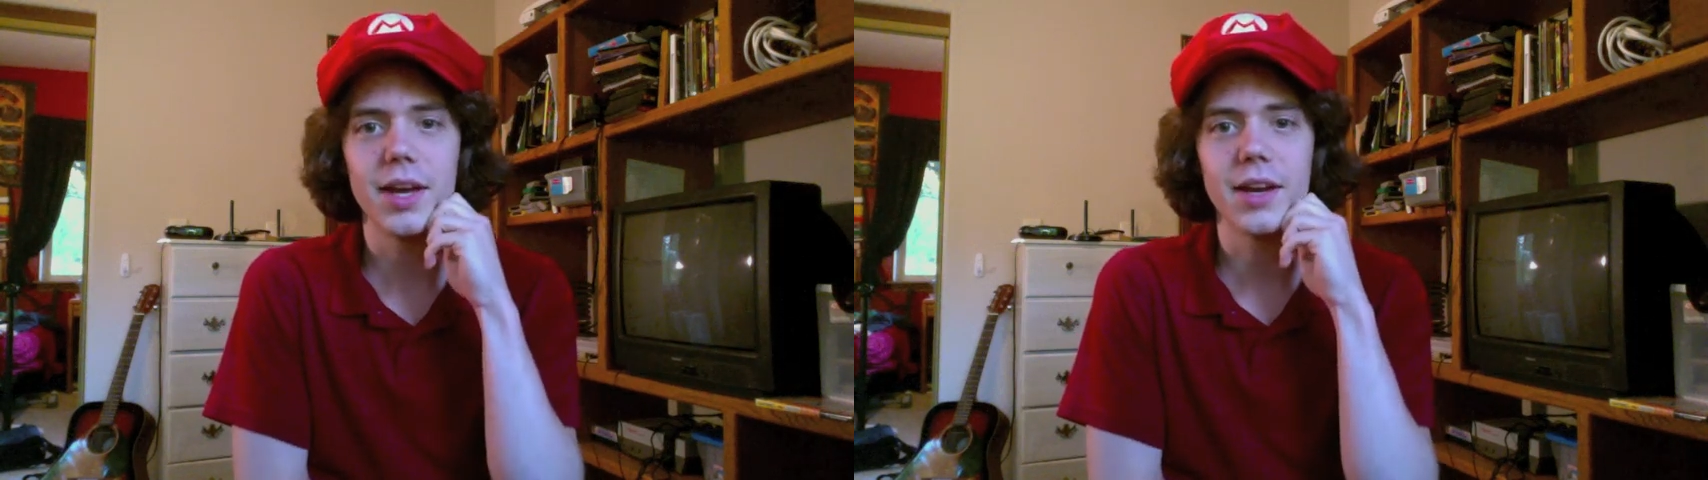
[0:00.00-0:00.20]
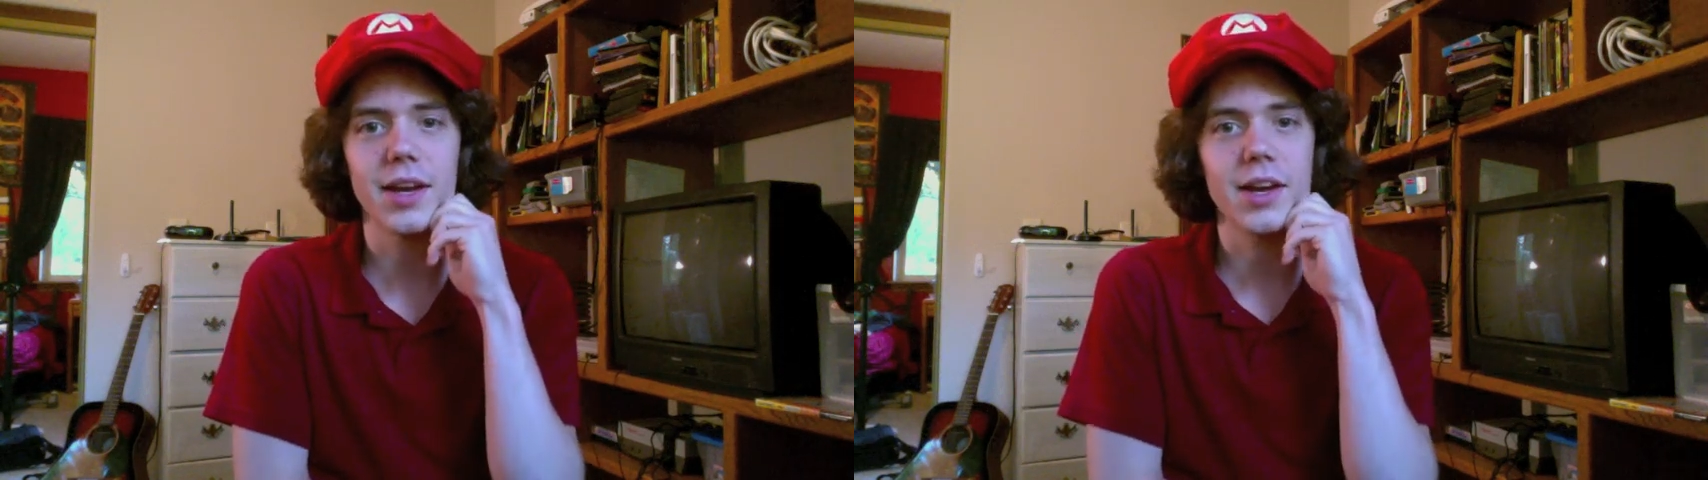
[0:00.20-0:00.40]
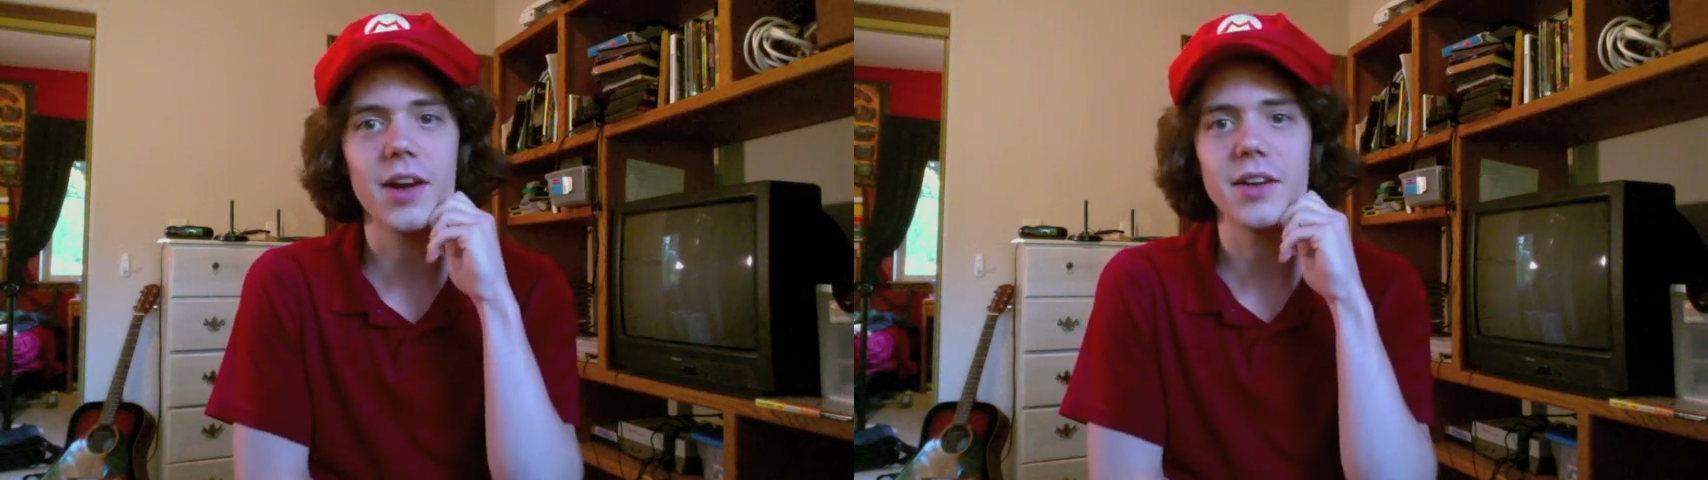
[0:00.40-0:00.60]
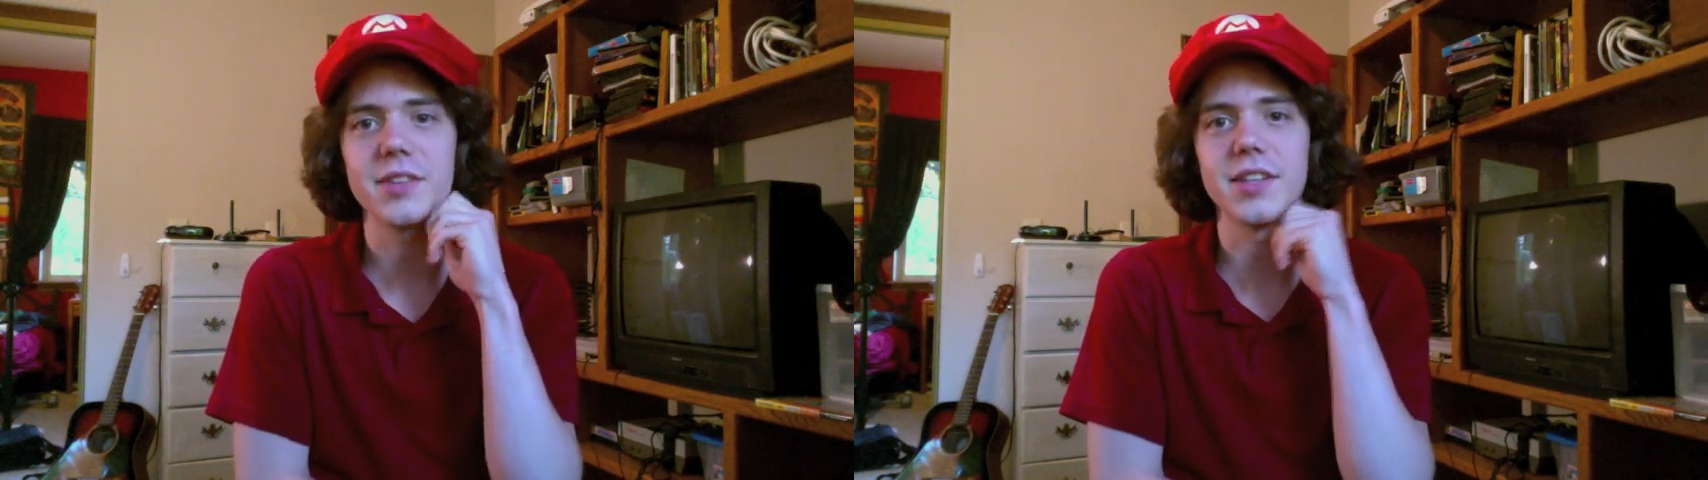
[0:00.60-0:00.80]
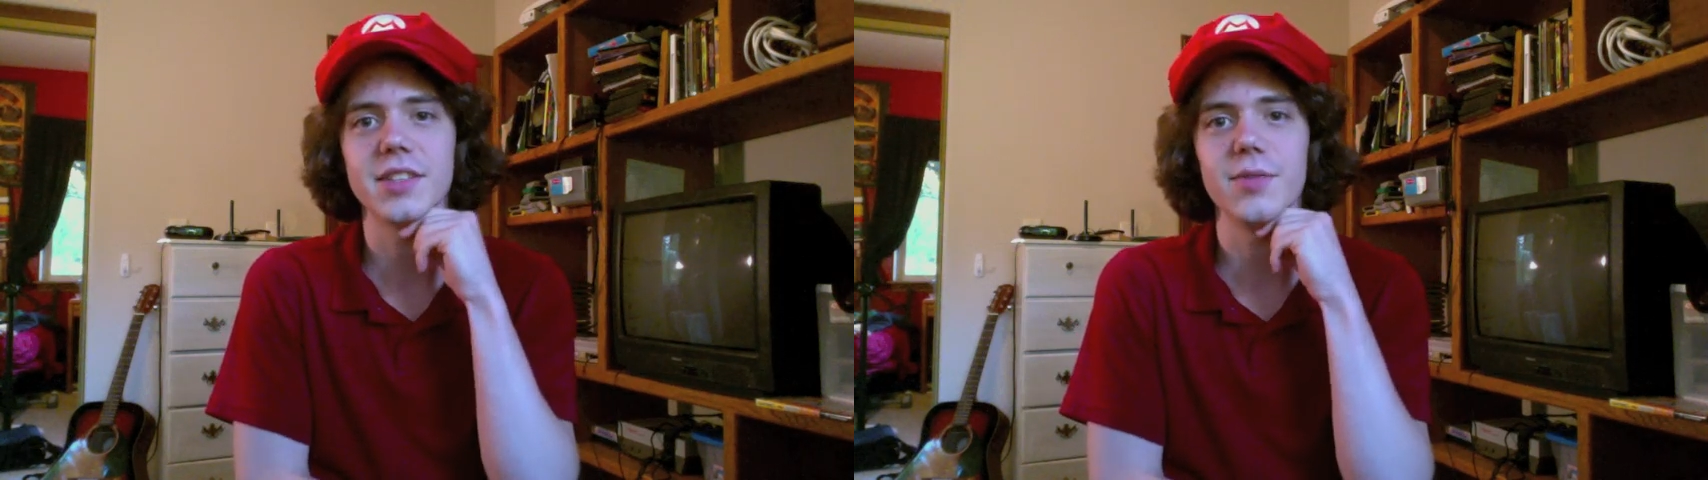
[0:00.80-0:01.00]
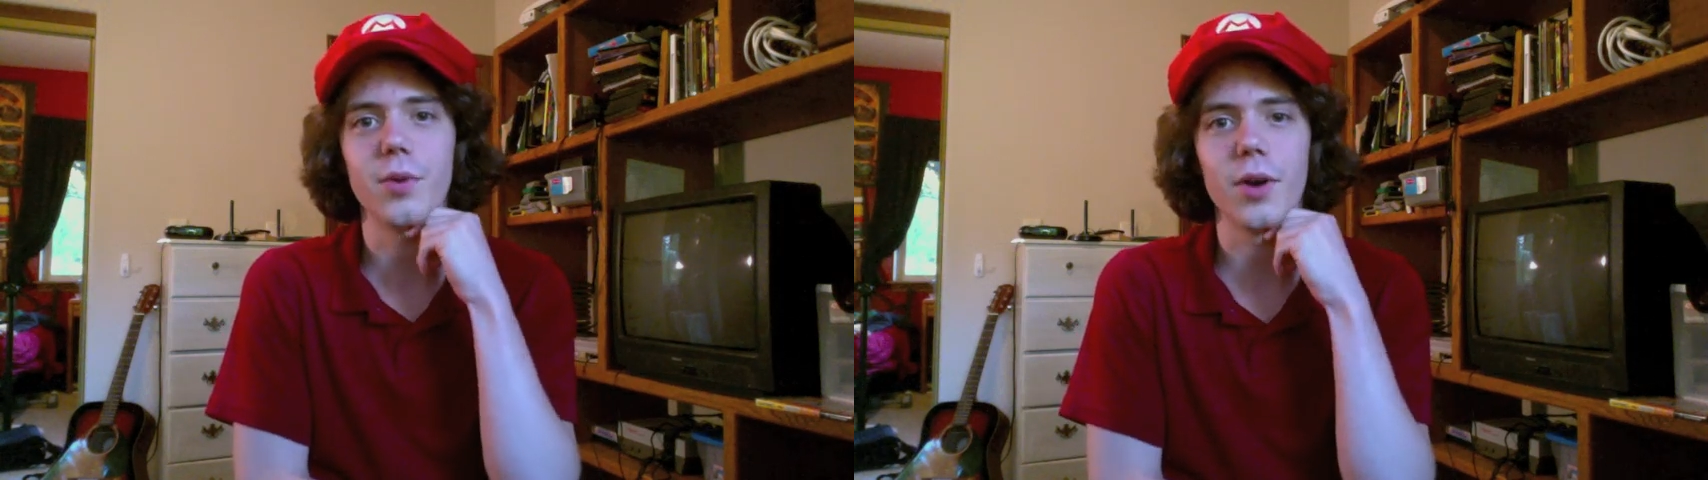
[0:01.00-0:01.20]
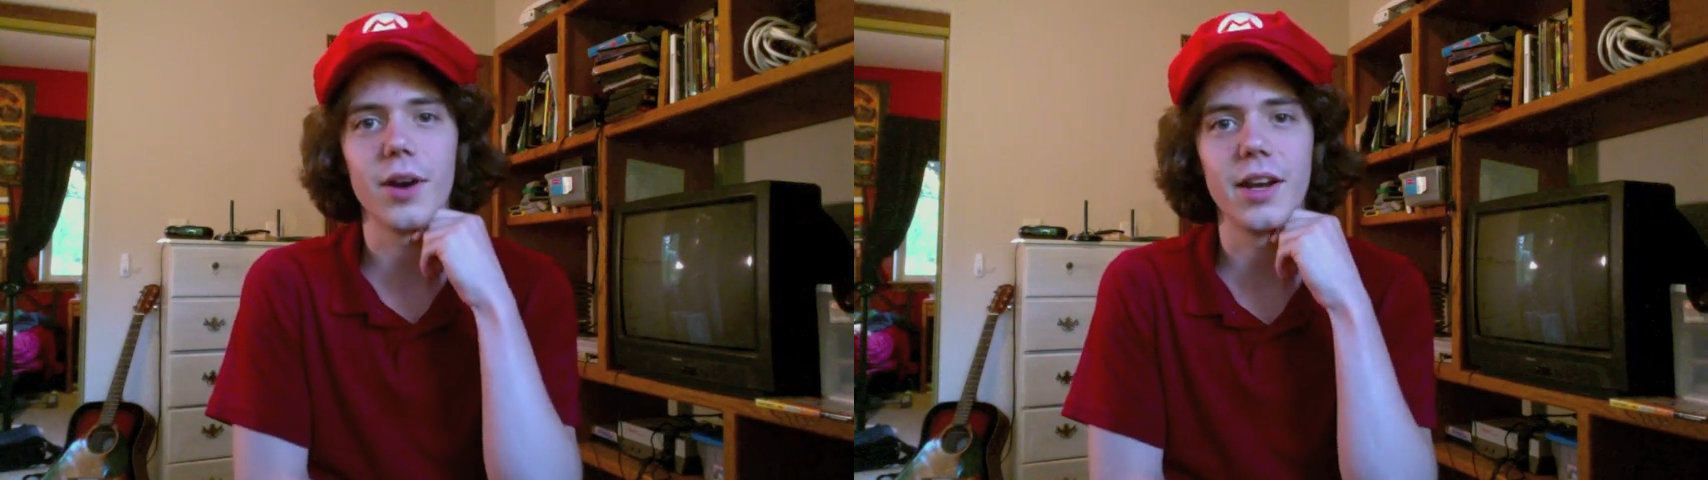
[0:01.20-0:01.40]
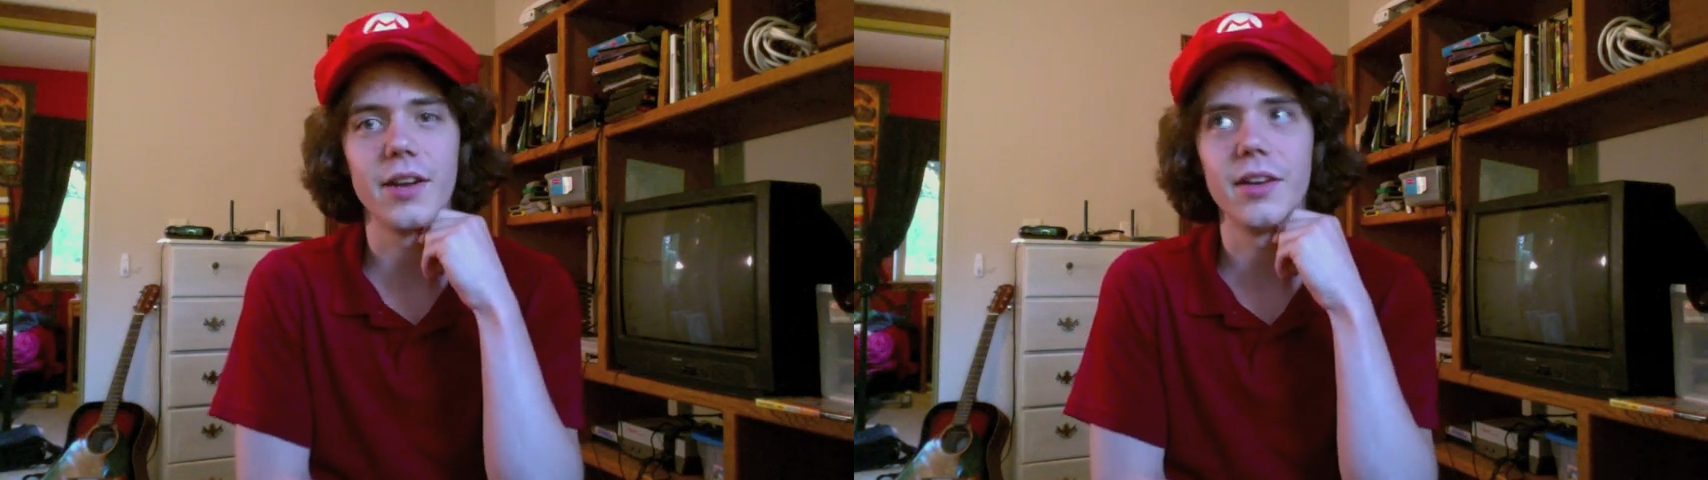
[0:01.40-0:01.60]
and I got a
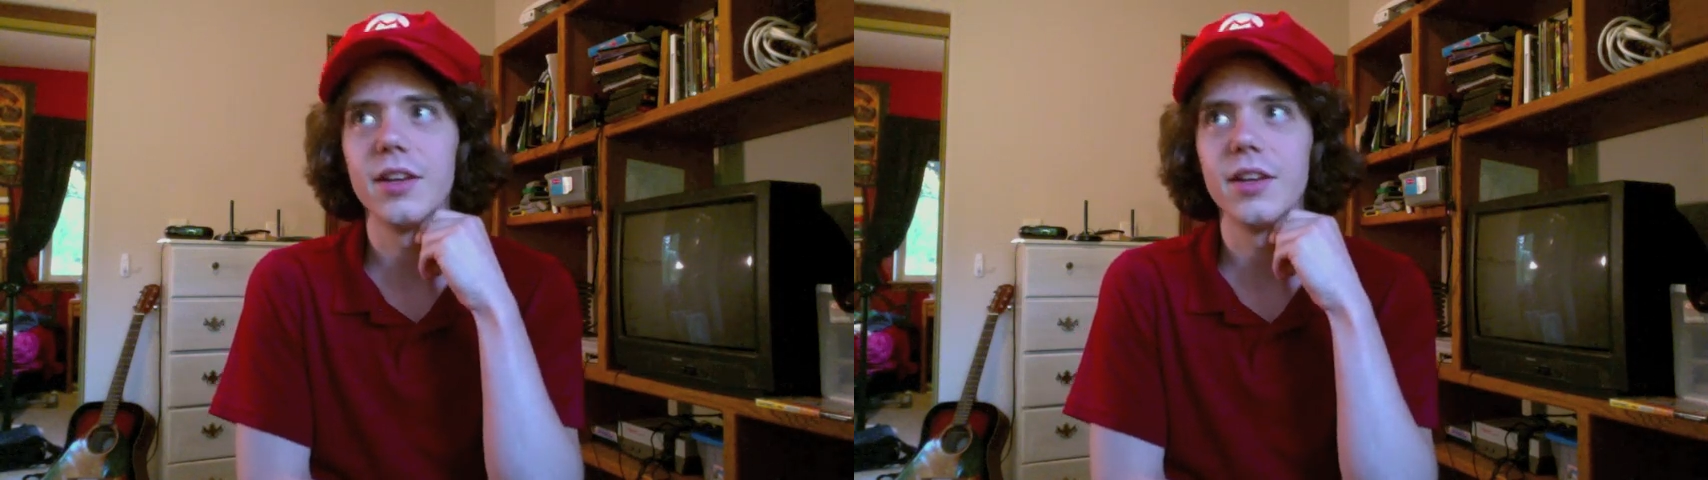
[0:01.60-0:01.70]
64, and